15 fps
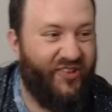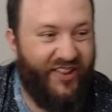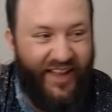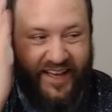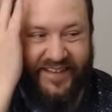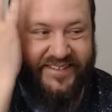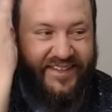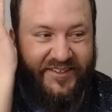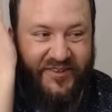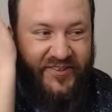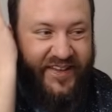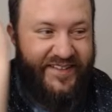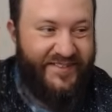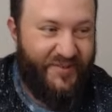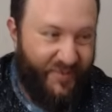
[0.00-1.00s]
class. I know
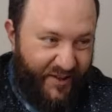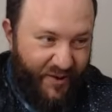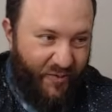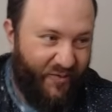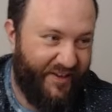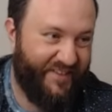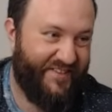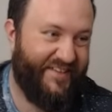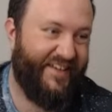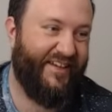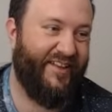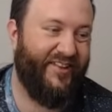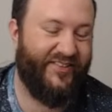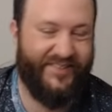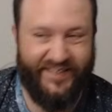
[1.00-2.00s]
that's a, like a weird thing.
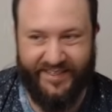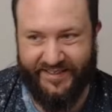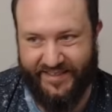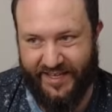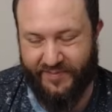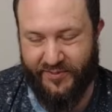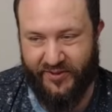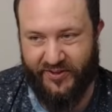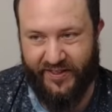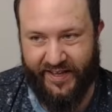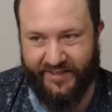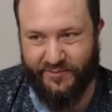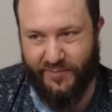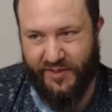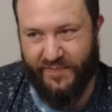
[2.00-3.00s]
It looks like a tempo
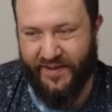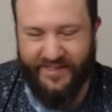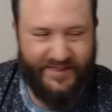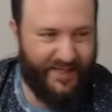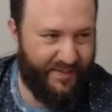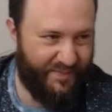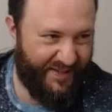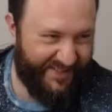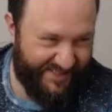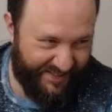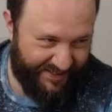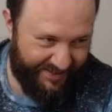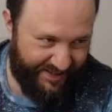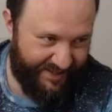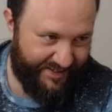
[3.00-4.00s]
class. But the best thing
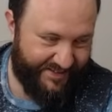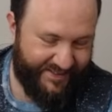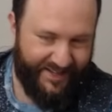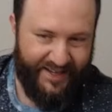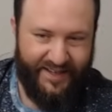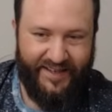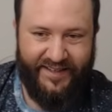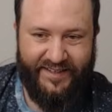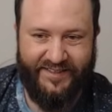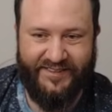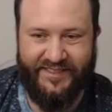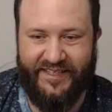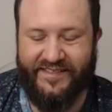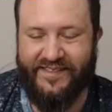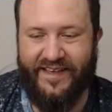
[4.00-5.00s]
Beastly does is
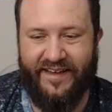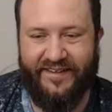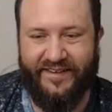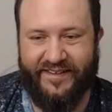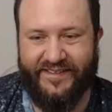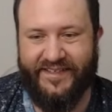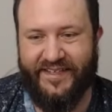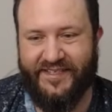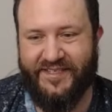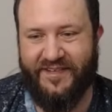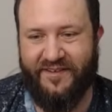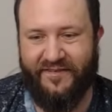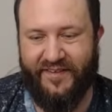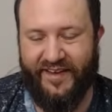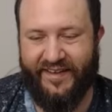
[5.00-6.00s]
she's got their Extinction
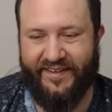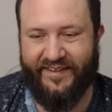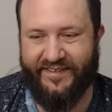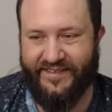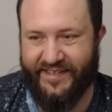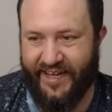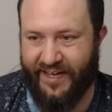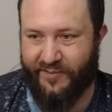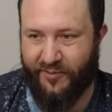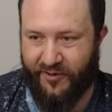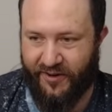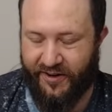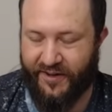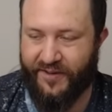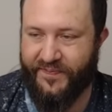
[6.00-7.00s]
Event and
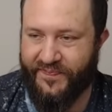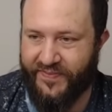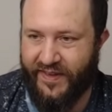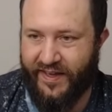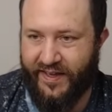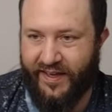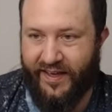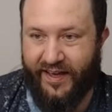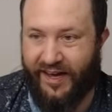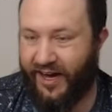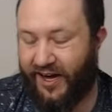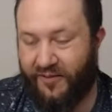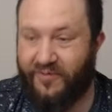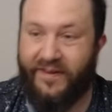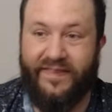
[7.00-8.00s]
Cyborg.
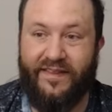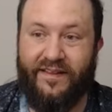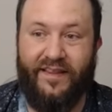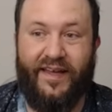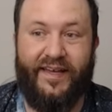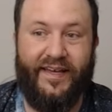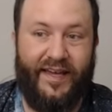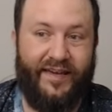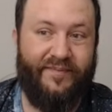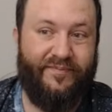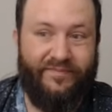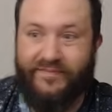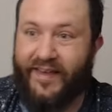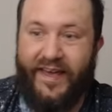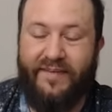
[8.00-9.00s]
Uh, with the late
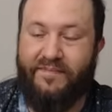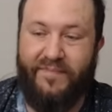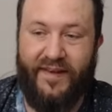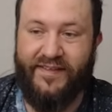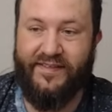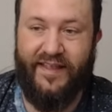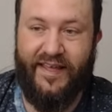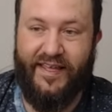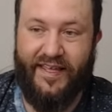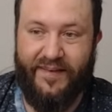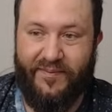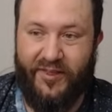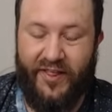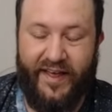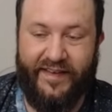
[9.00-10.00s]
game, again, best late
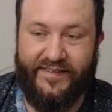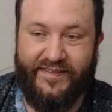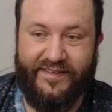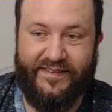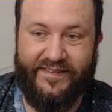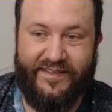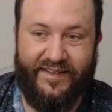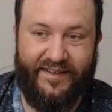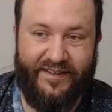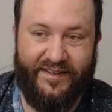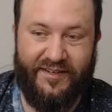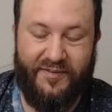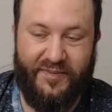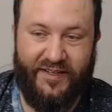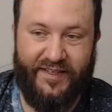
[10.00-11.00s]
game class is uh,
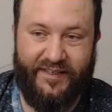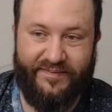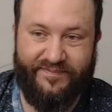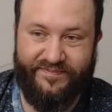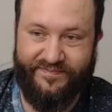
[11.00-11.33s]
going to be